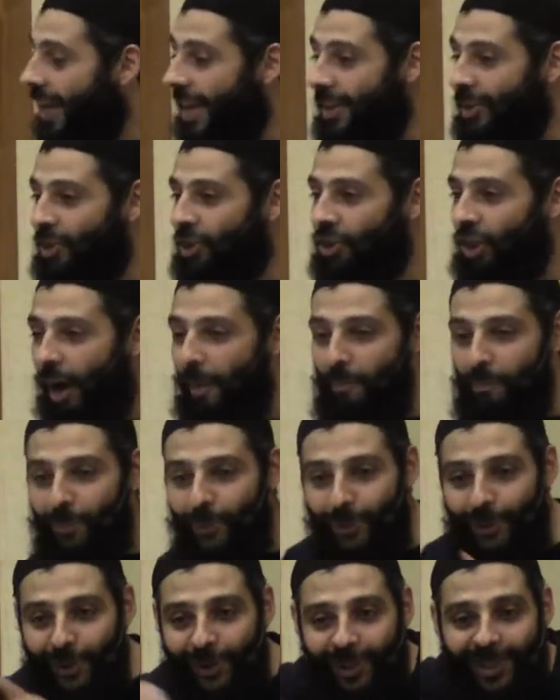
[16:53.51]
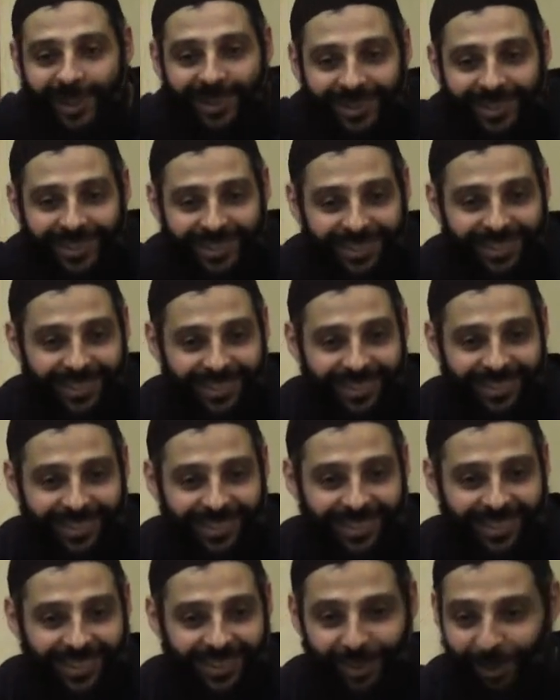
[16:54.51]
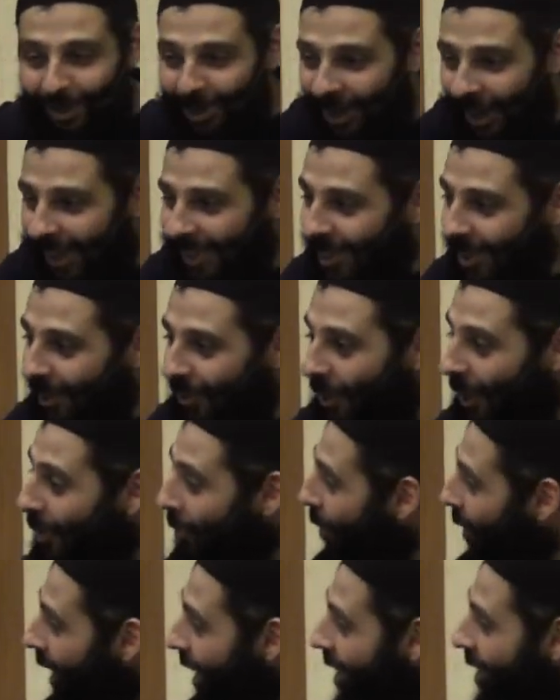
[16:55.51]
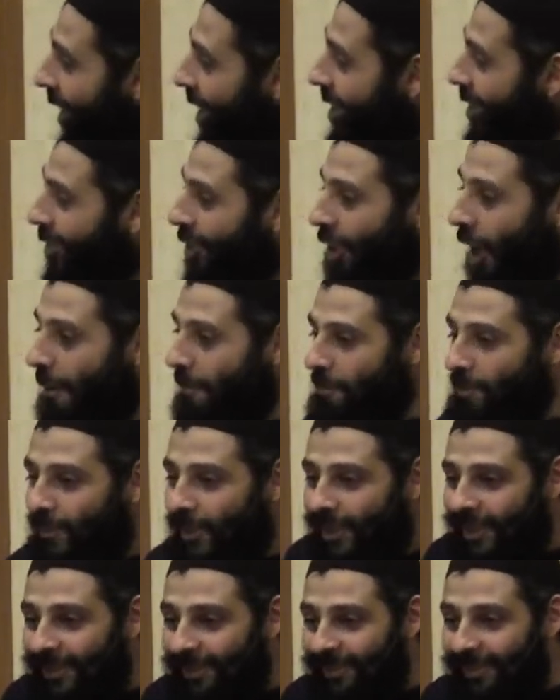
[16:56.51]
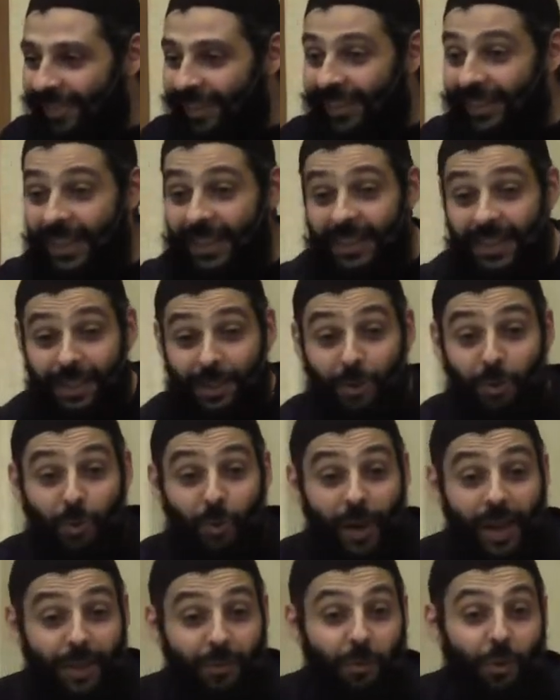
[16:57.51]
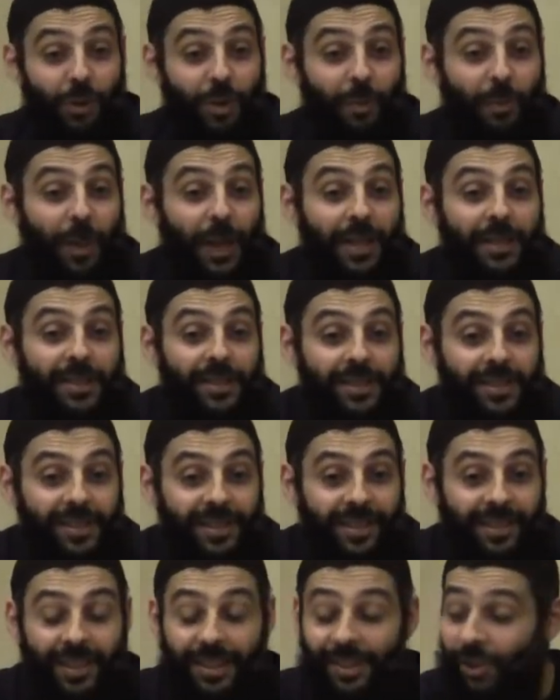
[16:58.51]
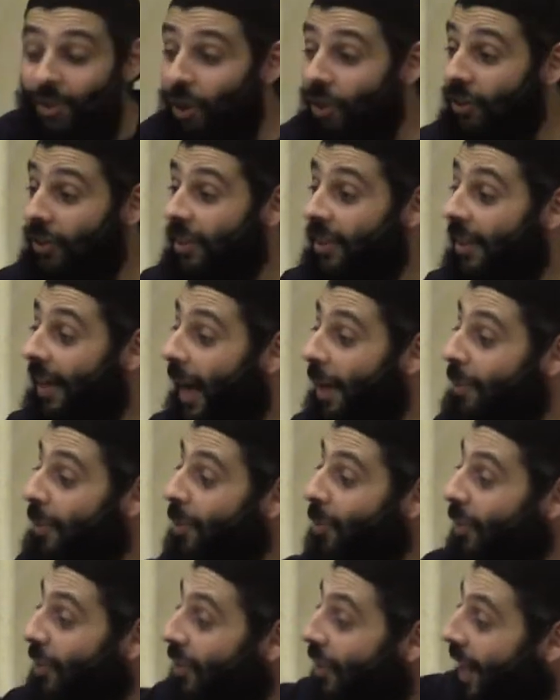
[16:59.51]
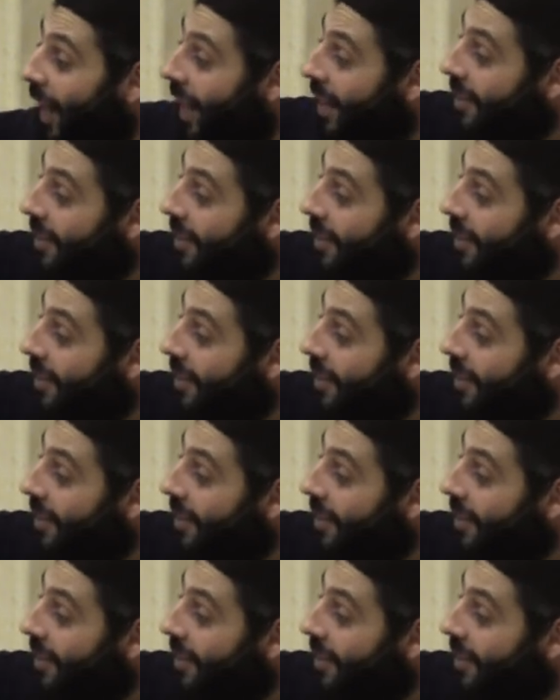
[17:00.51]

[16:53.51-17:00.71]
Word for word: They jumped. Those guys in the front, row they jumped. They didn't wait for the plates. They started grabbing with their